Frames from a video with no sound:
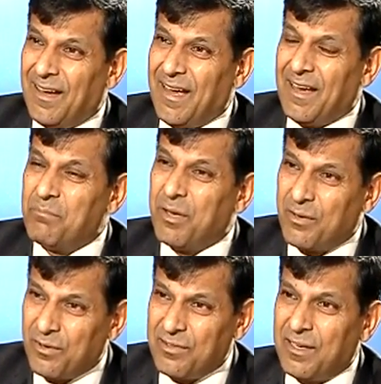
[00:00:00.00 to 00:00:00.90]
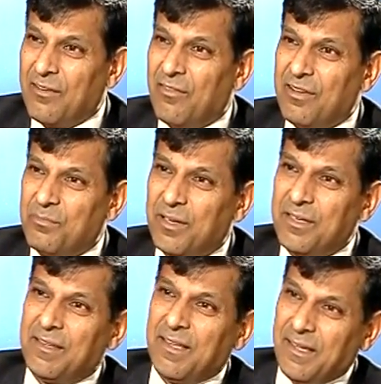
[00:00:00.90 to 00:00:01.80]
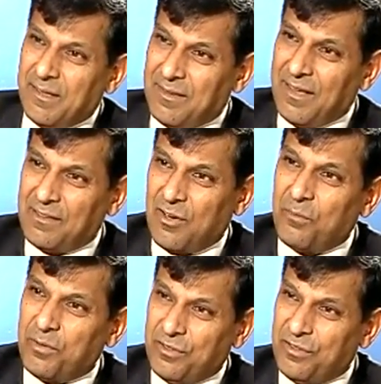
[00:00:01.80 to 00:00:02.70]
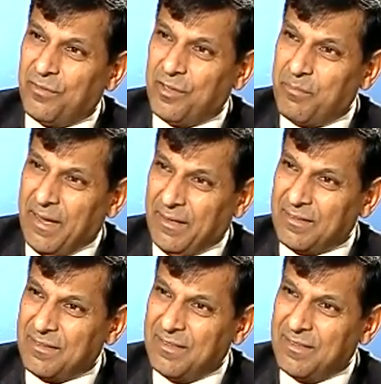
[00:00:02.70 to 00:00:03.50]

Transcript: And because they can raise money there, that's competition for the banks.